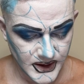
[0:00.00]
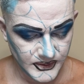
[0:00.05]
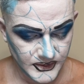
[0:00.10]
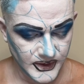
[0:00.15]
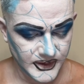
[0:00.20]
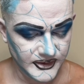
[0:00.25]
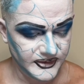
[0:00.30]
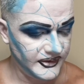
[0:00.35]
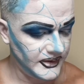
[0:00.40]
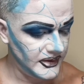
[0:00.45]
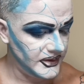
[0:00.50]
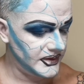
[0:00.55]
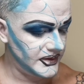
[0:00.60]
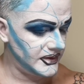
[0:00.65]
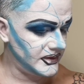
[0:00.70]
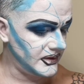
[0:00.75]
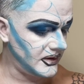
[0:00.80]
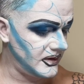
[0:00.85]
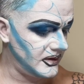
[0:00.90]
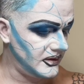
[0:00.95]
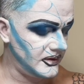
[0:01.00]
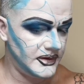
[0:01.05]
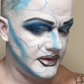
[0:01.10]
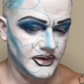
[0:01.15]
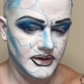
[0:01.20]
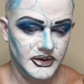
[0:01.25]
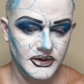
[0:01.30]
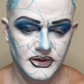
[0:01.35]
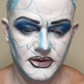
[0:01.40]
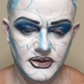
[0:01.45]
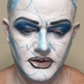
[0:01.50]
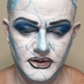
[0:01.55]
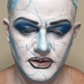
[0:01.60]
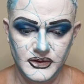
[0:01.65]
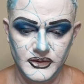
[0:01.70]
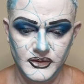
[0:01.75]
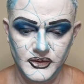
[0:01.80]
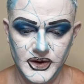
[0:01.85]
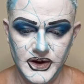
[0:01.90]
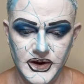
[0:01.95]
going to first start
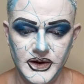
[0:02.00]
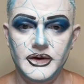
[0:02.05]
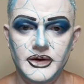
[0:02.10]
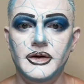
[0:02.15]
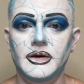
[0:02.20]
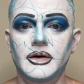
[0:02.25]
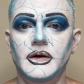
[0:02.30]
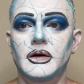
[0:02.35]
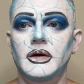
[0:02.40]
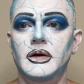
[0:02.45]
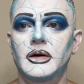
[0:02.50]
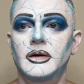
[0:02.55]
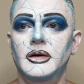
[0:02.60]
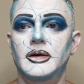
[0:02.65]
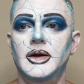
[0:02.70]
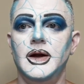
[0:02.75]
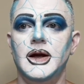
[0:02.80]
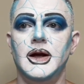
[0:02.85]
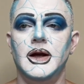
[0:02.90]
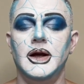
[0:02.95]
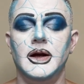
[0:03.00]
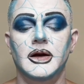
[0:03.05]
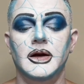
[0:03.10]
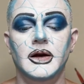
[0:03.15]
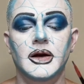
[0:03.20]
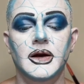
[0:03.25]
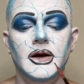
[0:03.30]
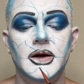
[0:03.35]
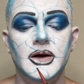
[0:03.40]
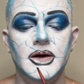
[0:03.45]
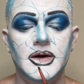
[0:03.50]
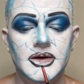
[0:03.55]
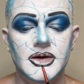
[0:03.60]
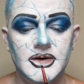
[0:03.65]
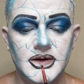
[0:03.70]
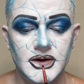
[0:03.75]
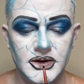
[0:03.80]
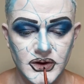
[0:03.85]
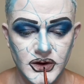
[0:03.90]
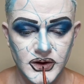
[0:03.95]
with the
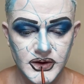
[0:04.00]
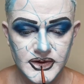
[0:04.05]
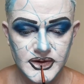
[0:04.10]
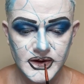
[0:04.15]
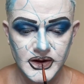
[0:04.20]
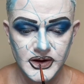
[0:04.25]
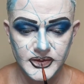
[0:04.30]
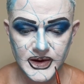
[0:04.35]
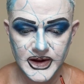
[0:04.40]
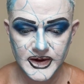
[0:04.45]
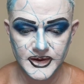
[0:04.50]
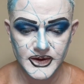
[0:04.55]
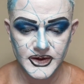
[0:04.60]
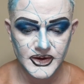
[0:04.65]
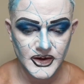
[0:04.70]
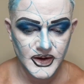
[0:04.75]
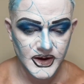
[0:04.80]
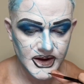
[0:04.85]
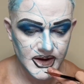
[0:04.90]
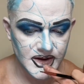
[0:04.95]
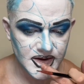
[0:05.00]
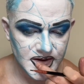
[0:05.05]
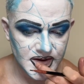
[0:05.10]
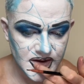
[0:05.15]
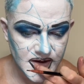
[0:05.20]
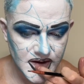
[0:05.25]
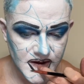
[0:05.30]
center is going to be the darkest.